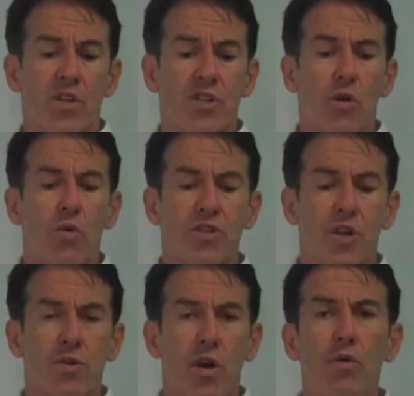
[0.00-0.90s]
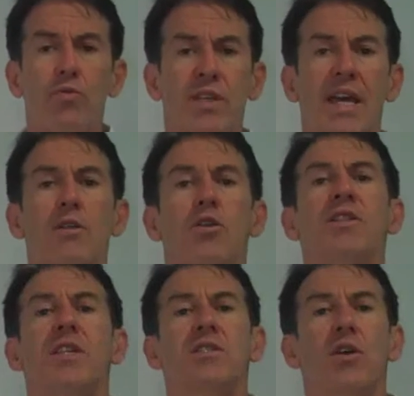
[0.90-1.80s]
So go take a look
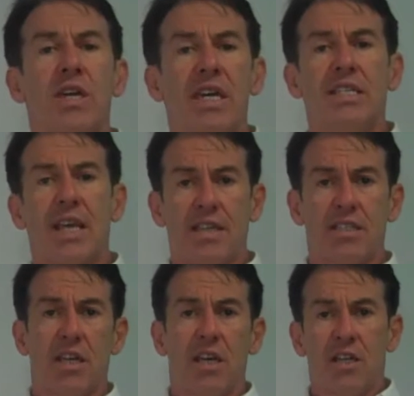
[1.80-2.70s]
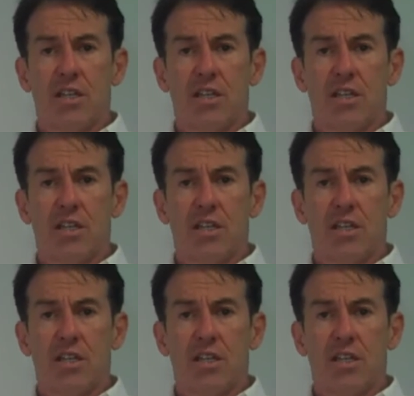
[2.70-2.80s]
at this Nokia test